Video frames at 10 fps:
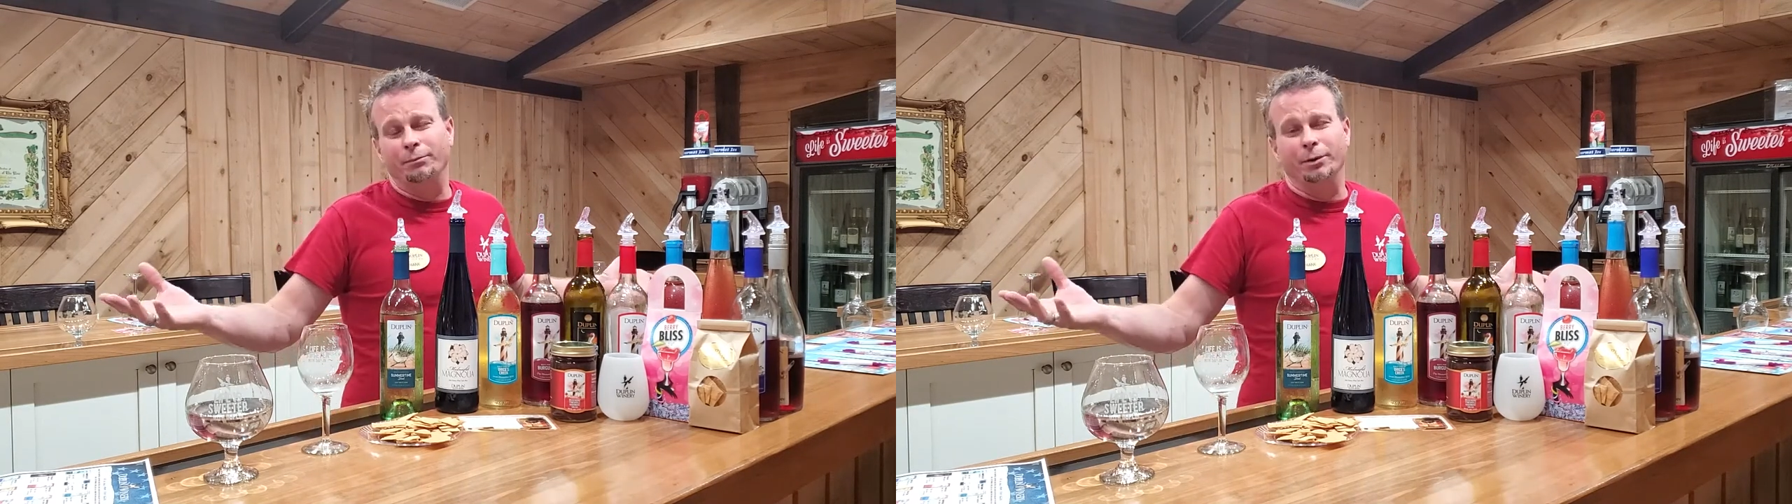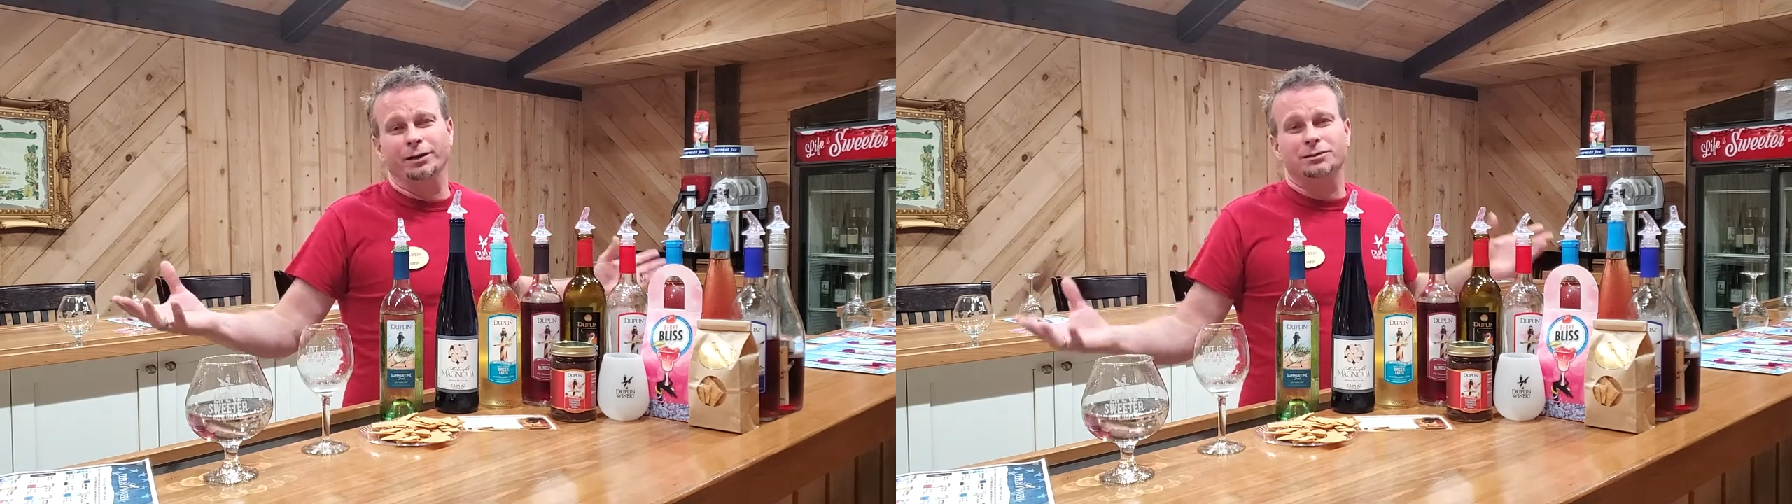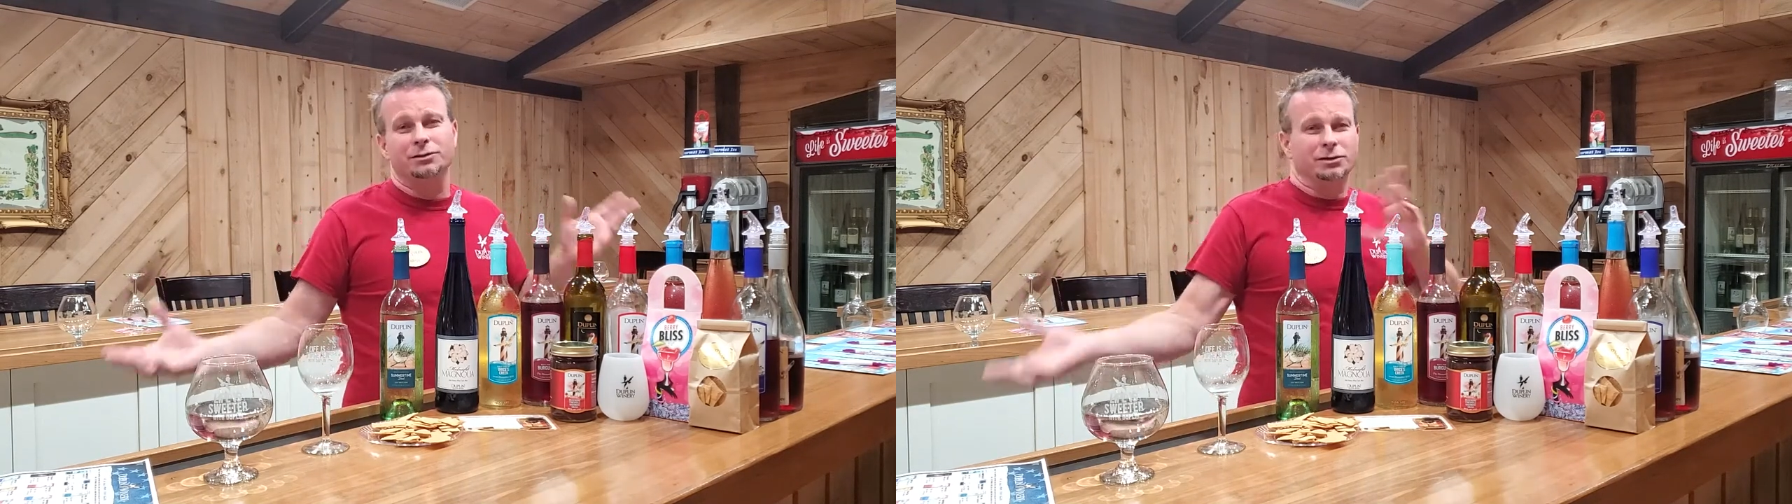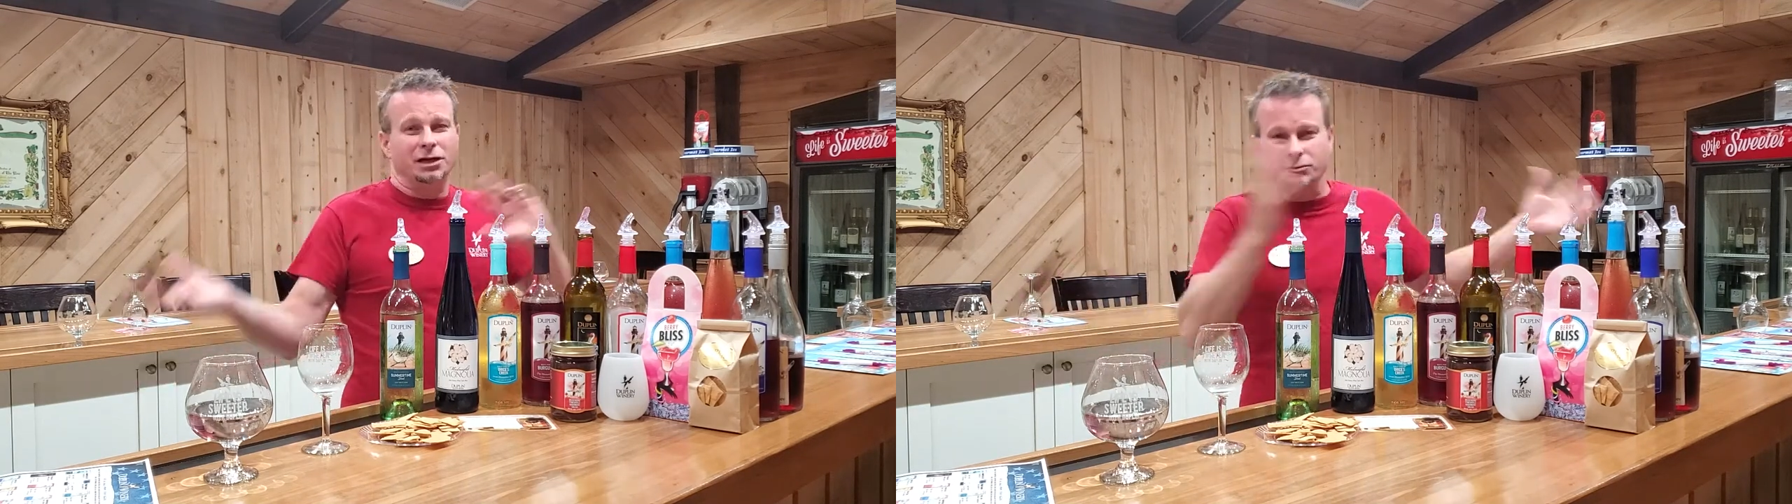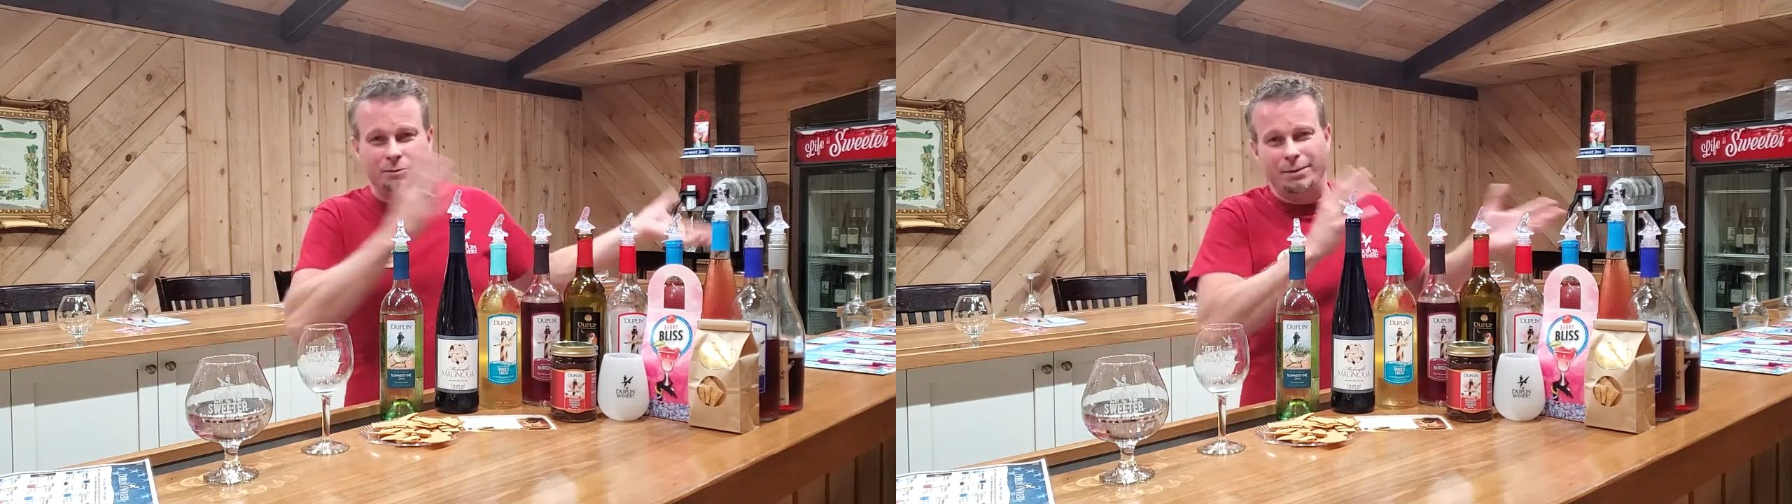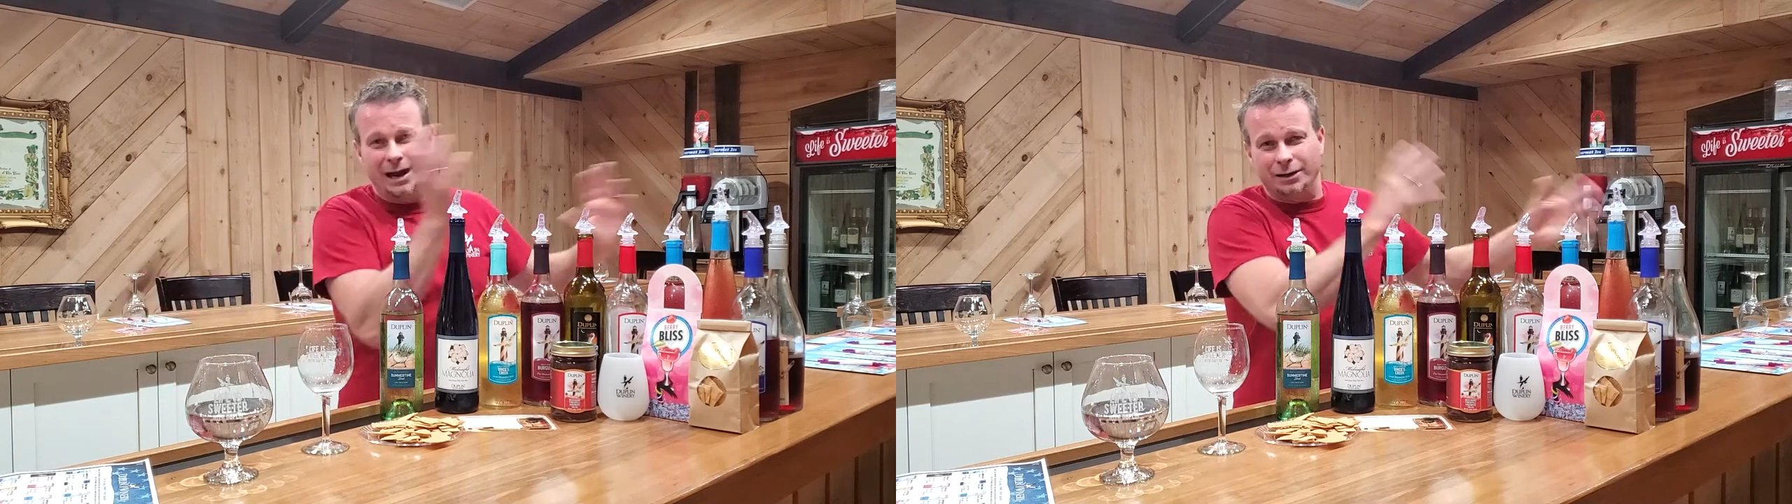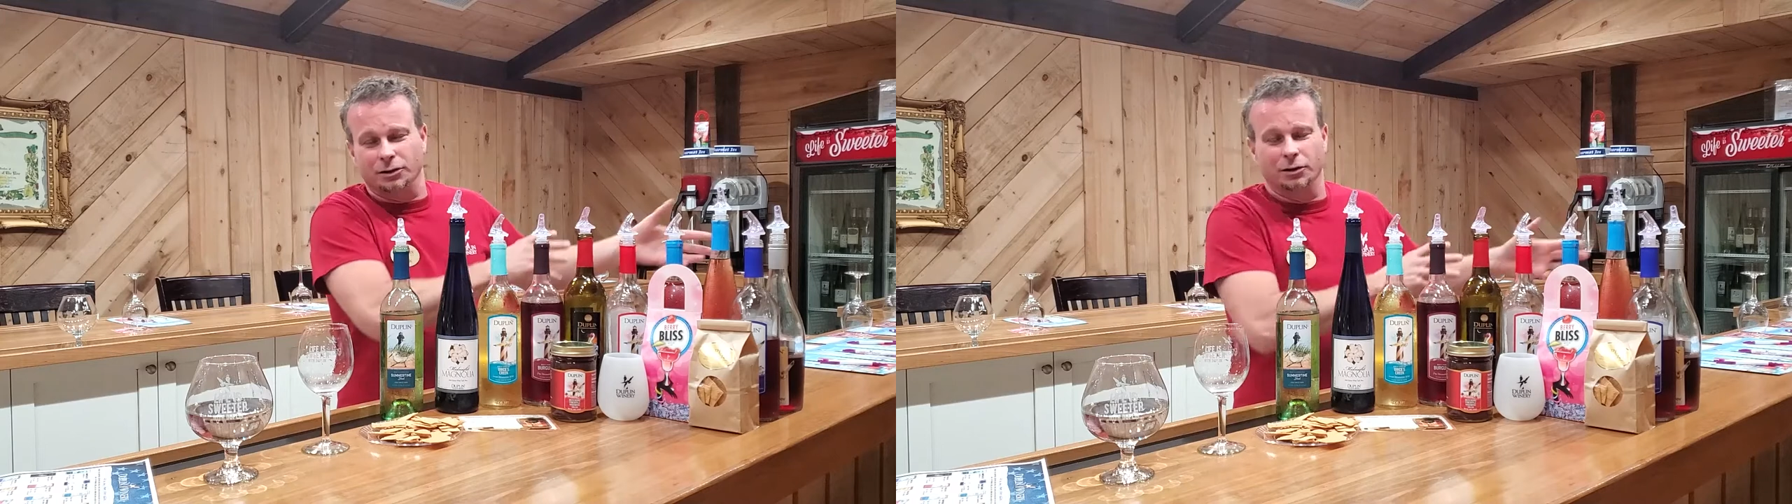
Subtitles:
but it still takes me back to